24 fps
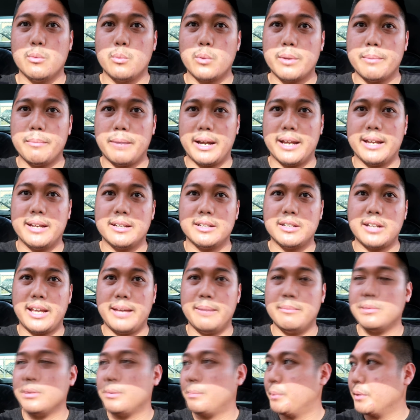we might
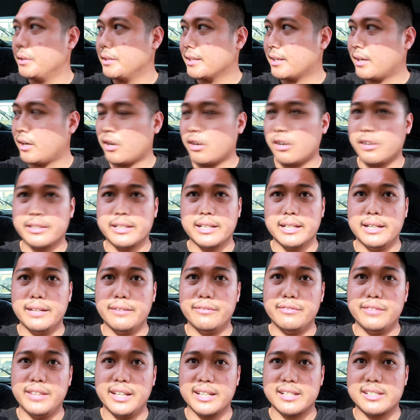aim to put the car on the
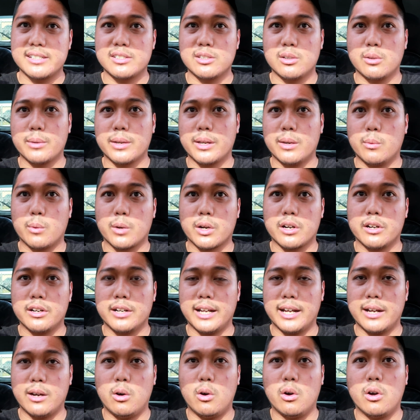lift next so we can work on
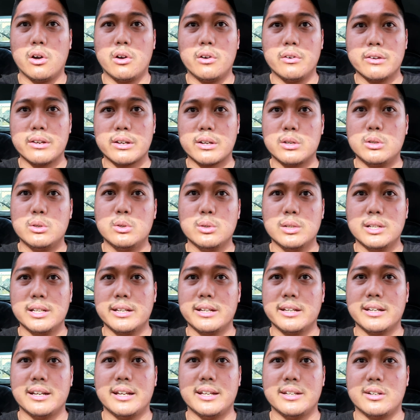like oil and
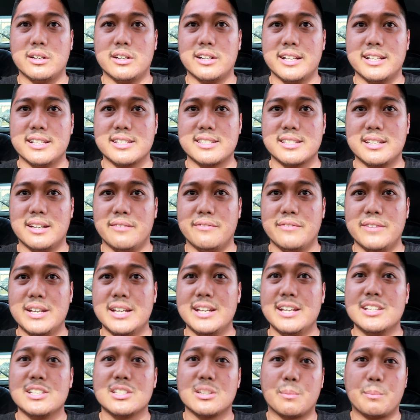cooling and all that stuff.
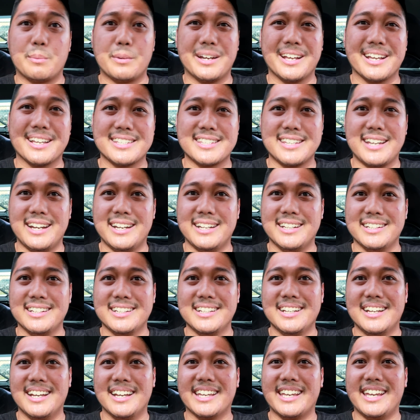So pretty excited.
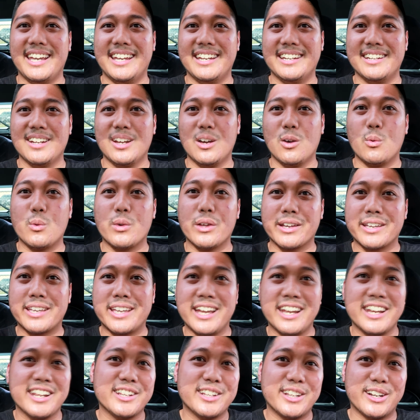Again, we are
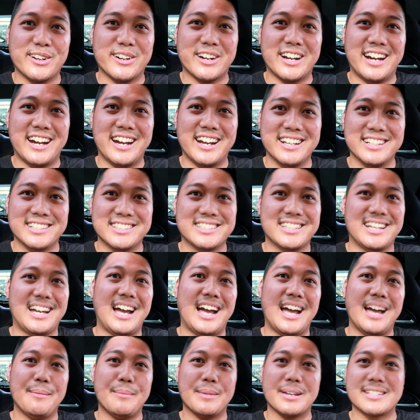getting there, guys.
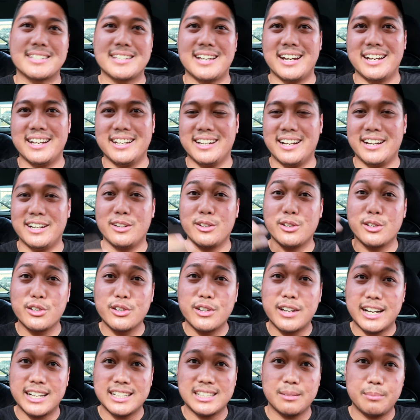I'm excited. I know
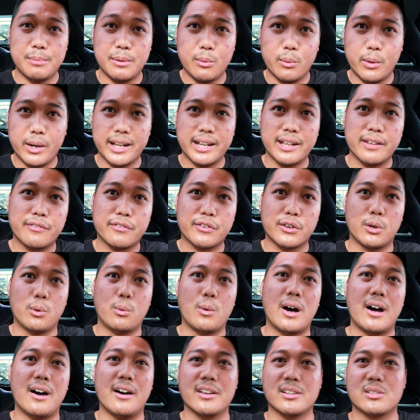you guys have been waiting for a
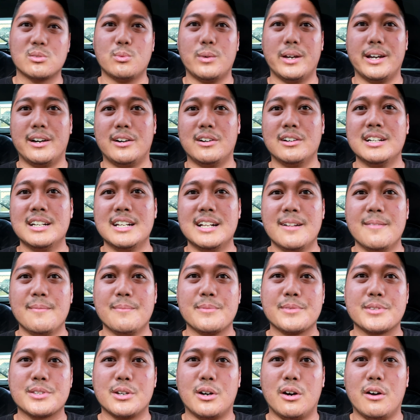while as well.
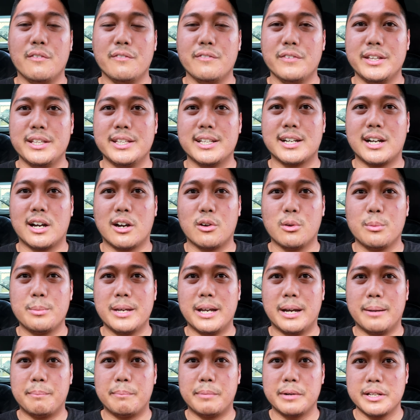So hopefully the car will
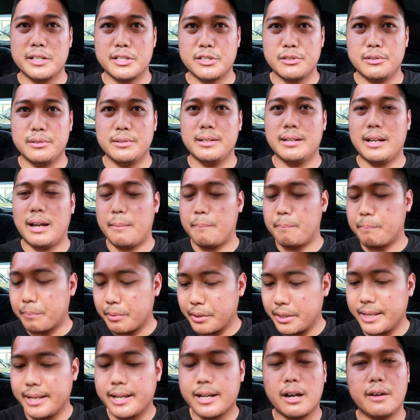be up pretty soon. I'm
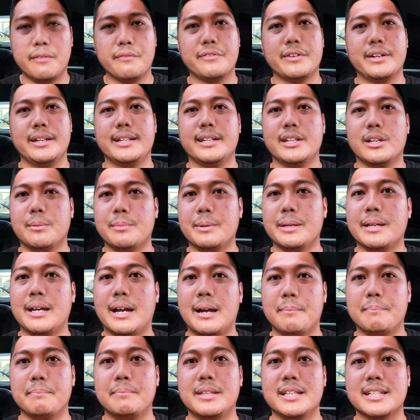pretty confident it'll be
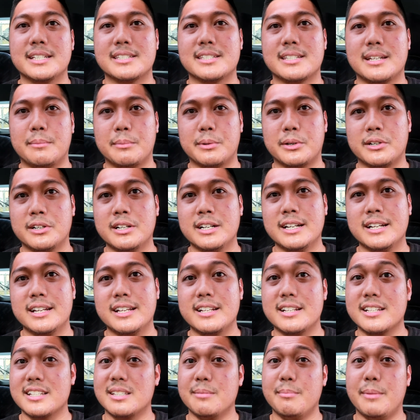up this summer.
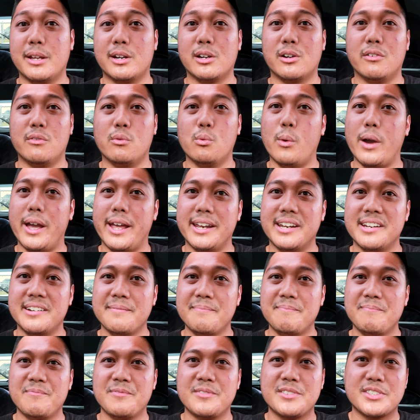It's just a matter of when.
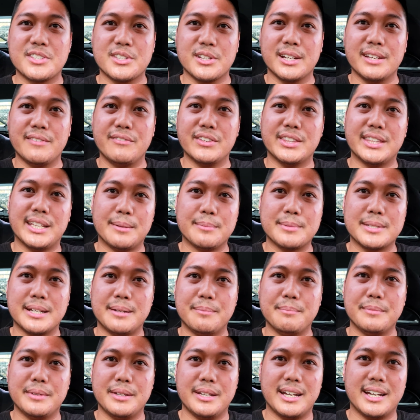So leave a thumbs
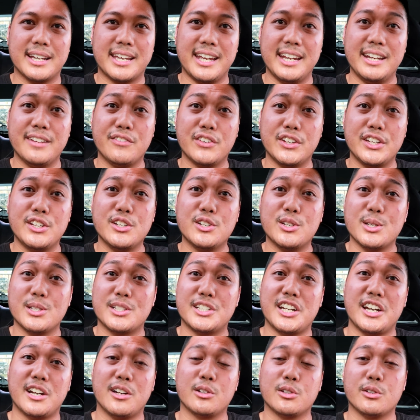up. Again, if you're new to the
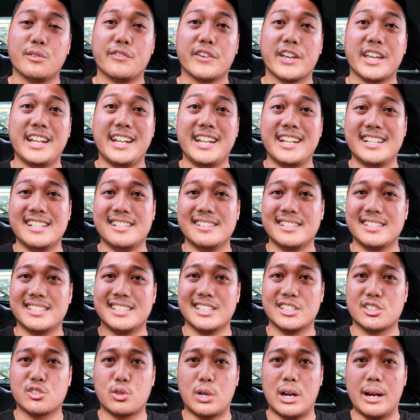channel, don't forget to hit the
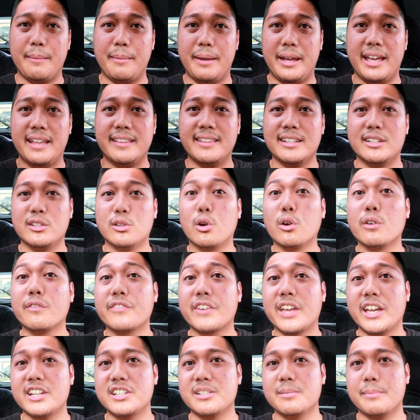subscribe and the
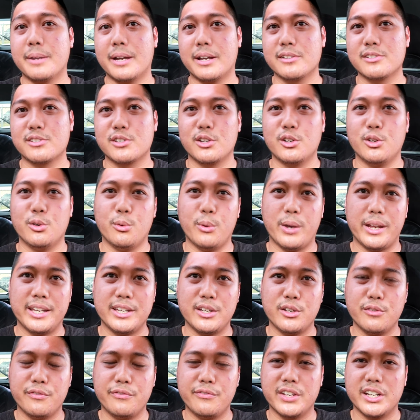notification bell so you know when
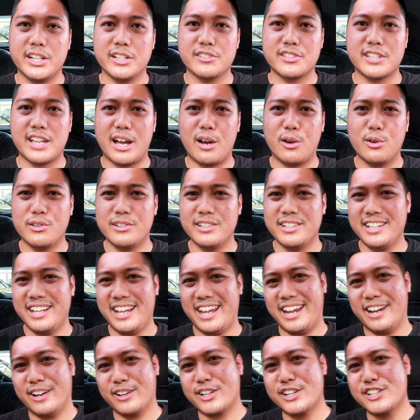new videos are out.
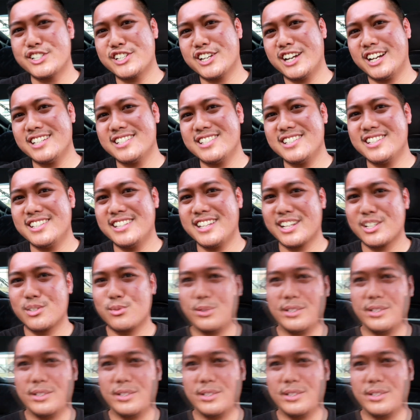And I'll catch you guys in the next